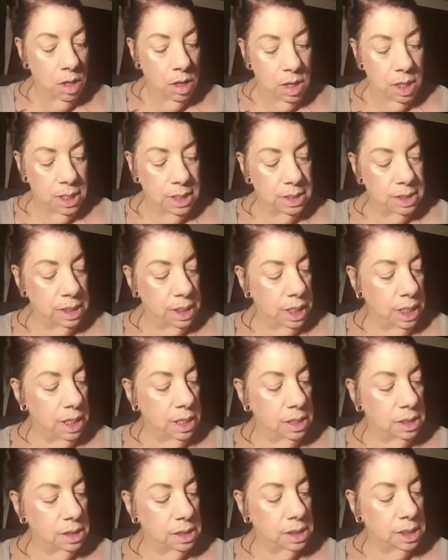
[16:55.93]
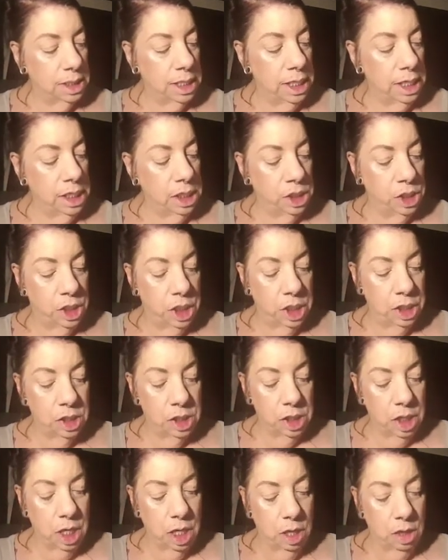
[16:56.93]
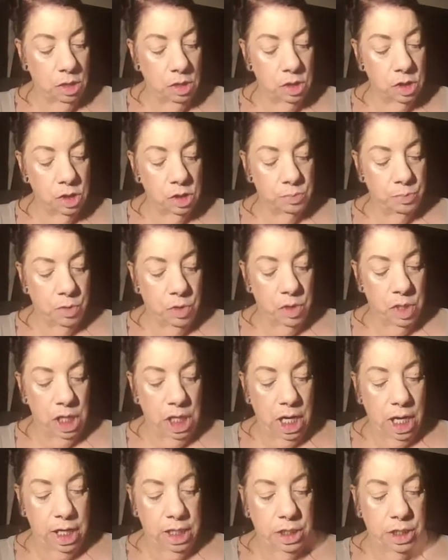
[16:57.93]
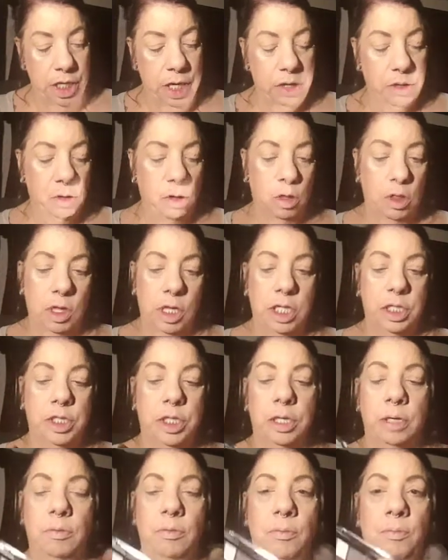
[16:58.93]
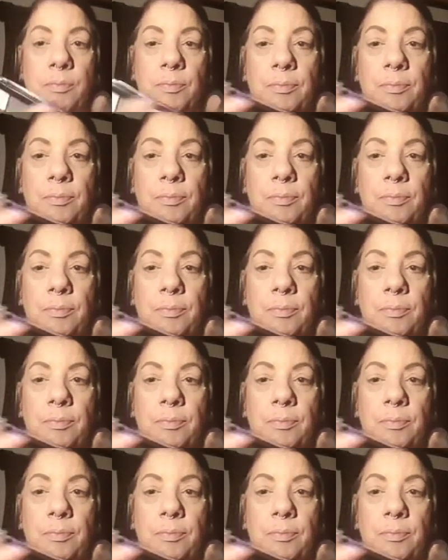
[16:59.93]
This is the Just Color Smoky Eyeshadow Collection.